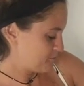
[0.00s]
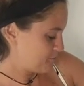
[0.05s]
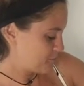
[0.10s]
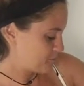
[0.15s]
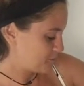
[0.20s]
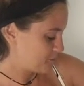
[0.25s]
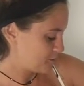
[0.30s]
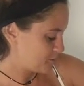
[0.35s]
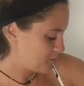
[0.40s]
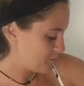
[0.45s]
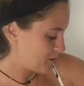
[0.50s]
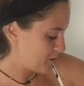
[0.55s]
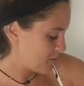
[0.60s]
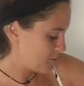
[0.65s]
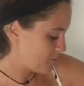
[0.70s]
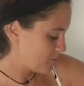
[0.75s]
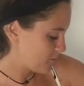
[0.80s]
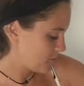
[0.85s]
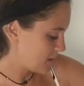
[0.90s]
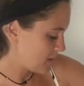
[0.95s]
We'll do a
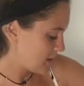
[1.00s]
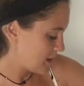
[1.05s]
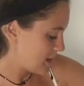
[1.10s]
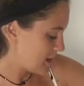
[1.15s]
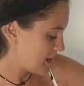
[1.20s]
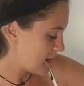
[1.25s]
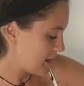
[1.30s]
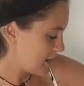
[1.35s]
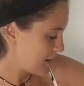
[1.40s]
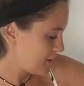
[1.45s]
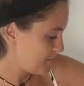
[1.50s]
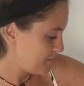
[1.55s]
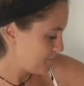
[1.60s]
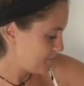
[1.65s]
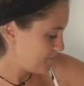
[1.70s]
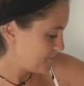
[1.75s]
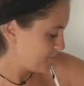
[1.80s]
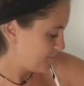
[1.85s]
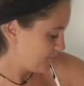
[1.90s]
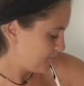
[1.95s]
whole
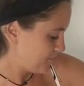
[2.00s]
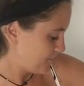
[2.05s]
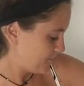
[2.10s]
lime.